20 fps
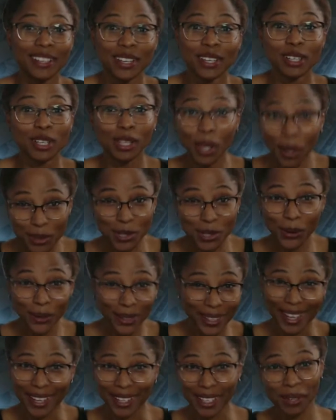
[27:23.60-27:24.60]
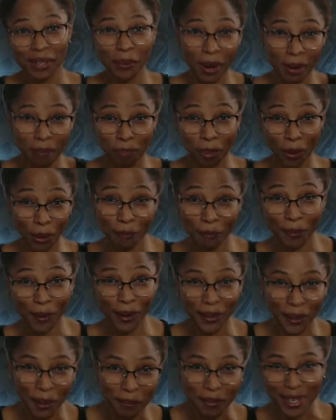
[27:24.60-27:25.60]
Glo, don't let anyone poop
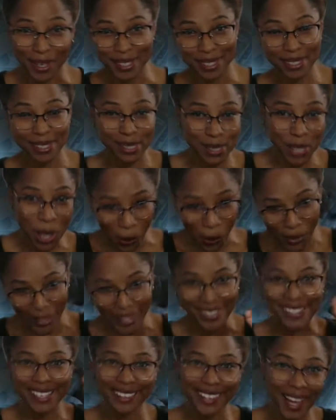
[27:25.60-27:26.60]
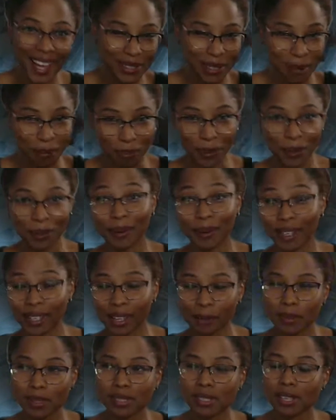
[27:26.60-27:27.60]
on your business. No one is allowed to poop on
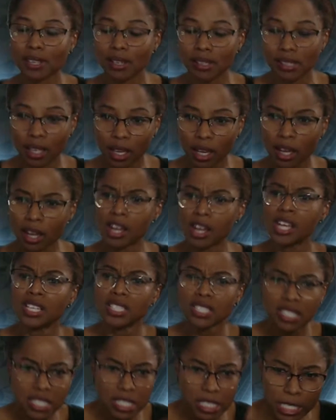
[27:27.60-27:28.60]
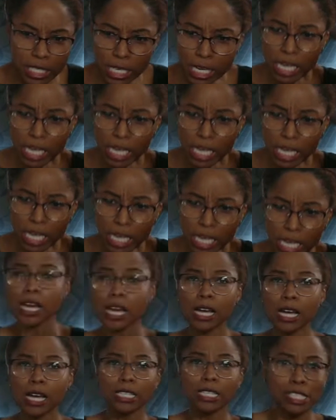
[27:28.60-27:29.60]
your business. I was like,
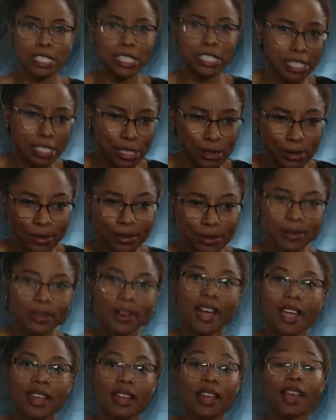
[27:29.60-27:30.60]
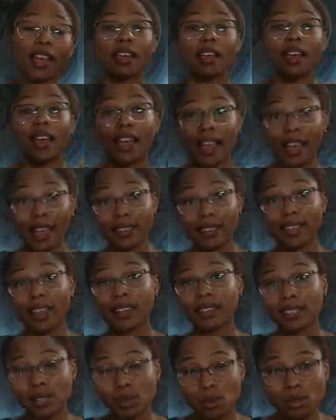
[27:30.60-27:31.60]
yeah, she's right. And
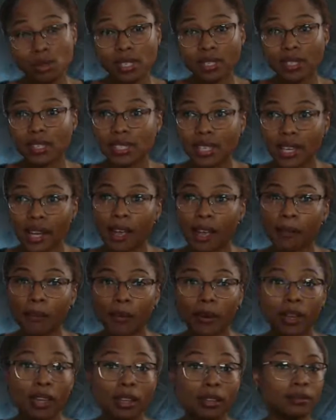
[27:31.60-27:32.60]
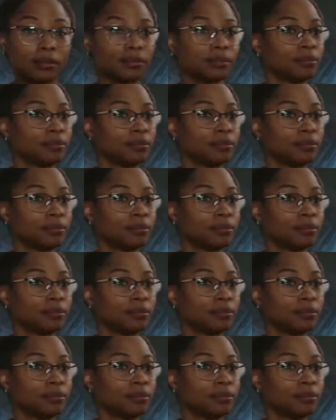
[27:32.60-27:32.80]
this was in a time when